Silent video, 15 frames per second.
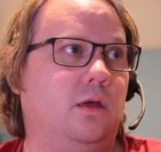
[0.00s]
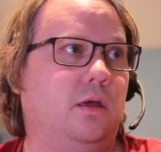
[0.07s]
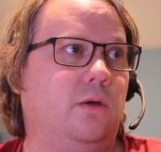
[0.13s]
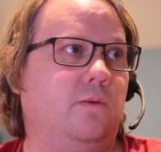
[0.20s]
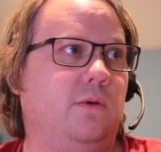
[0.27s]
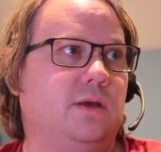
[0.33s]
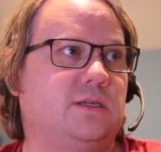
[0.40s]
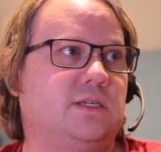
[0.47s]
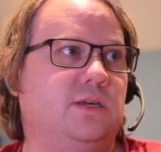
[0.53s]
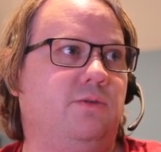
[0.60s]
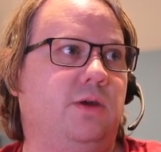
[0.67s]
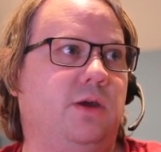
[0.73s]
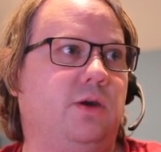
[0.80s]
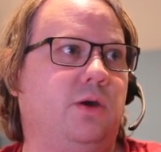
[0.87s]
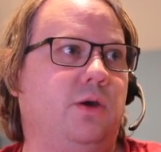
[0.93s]
we can see
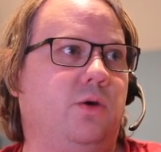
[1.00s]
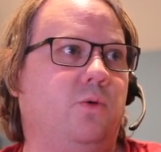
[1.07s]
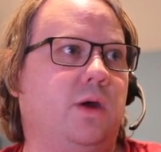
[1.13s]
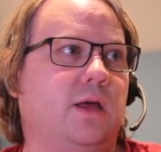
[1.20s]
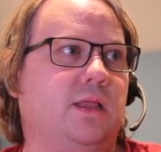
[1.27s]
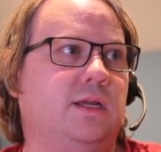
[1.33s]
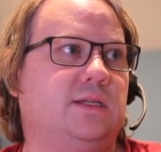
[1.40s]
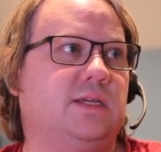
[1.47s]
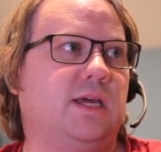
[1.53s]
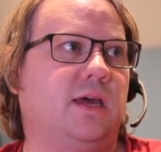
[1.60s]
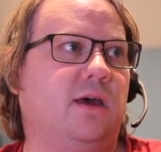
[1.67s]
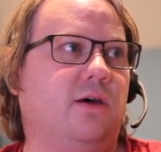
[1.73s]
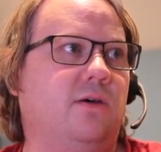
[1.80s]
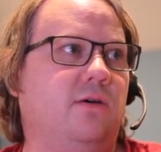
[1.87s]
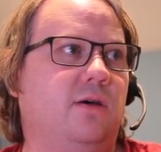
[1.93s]
we can quickly
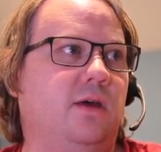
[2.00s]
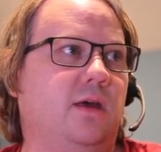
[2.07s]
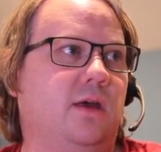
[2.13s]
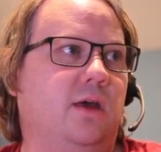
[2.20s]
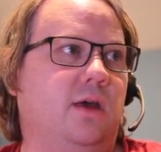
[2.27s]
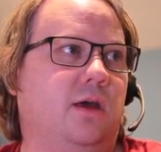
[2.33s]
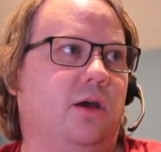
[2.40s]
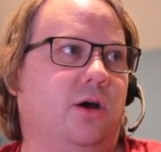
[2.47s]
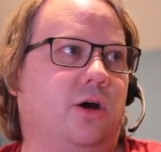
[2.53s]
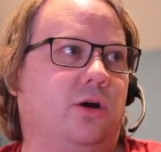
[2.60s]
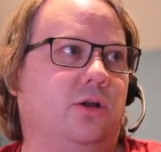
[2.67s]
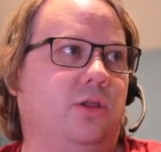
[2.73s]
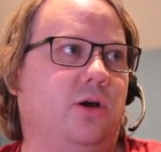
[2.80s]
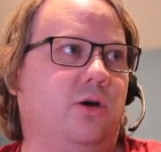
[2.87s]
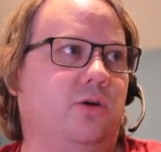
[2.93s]
tell our
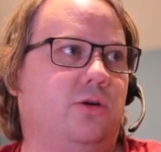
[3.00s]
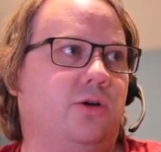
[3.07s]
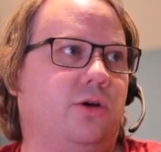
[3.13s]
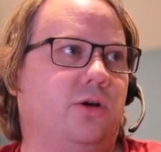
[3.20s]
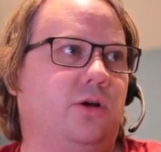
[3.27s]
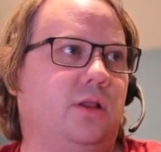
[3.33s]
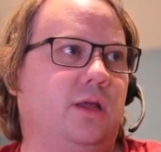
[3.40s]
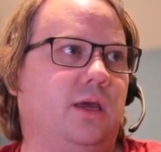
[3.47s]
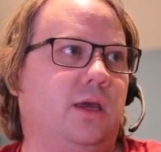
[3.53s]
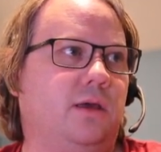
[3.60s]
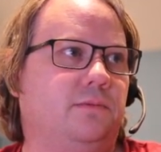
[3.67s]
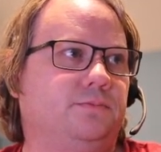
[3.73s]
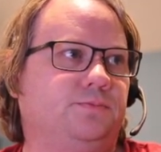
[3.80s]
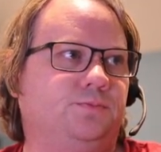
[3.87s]
load currently